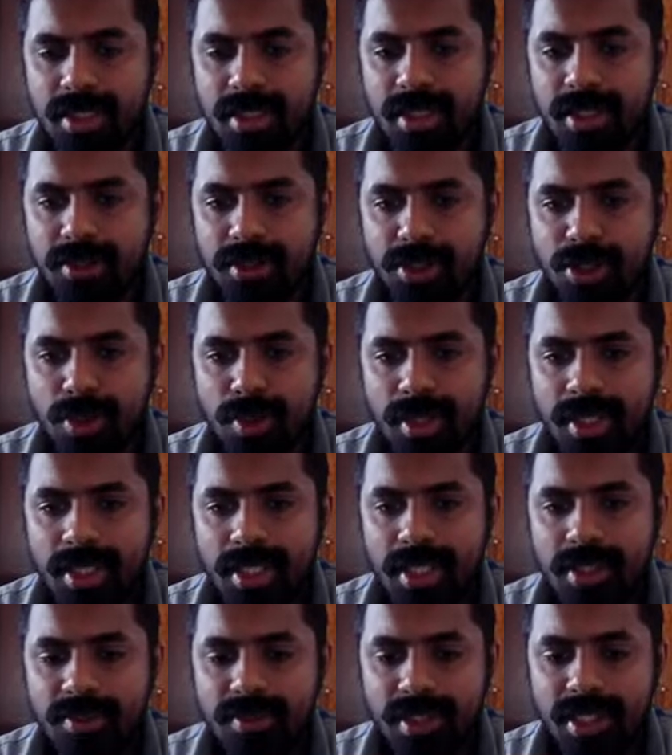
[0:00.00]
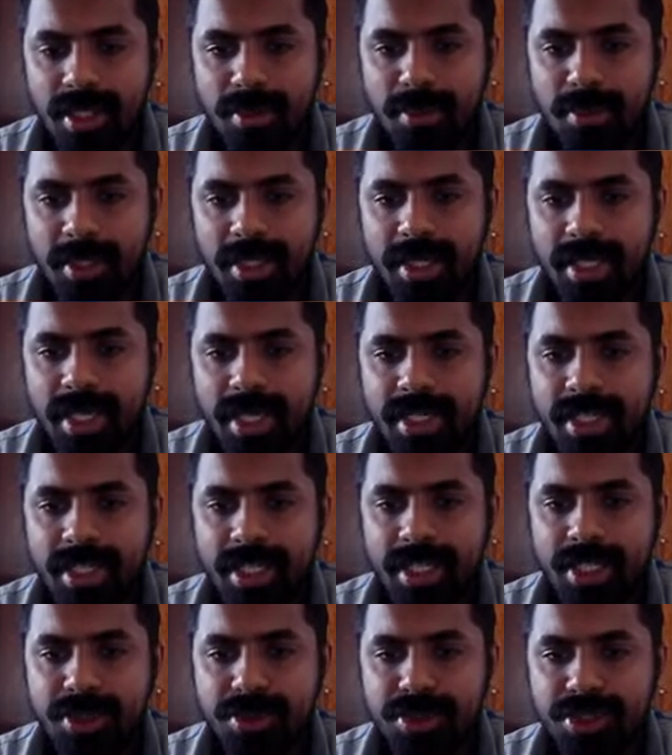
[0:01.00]
our queen, then we can play knight
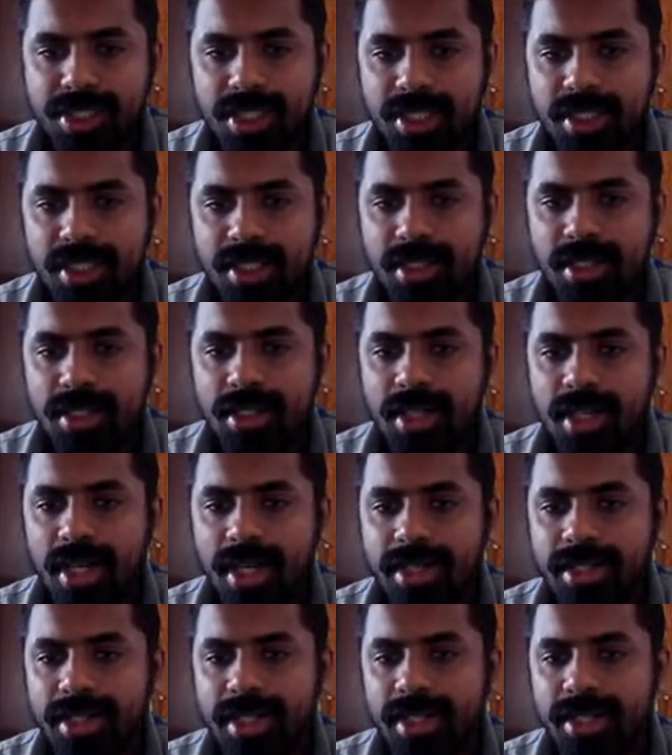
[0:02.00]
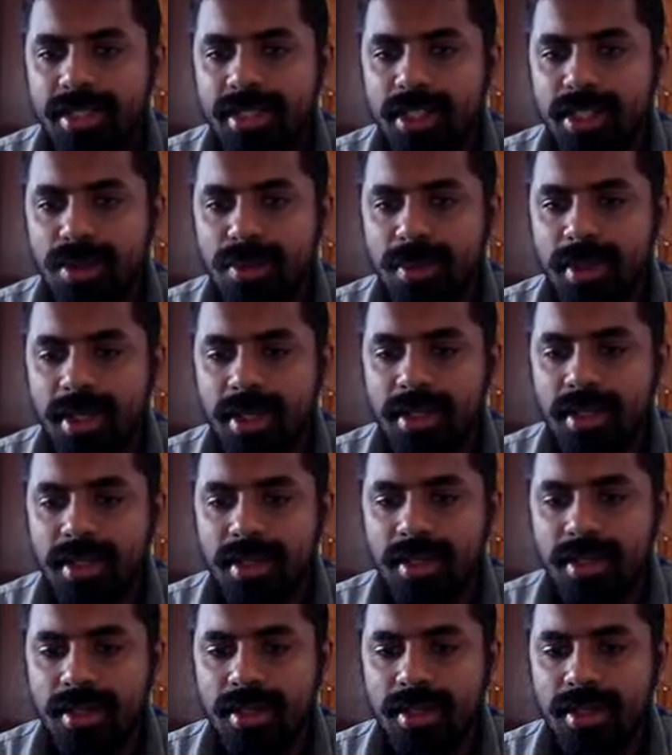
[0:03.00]
e2 check and get the queen.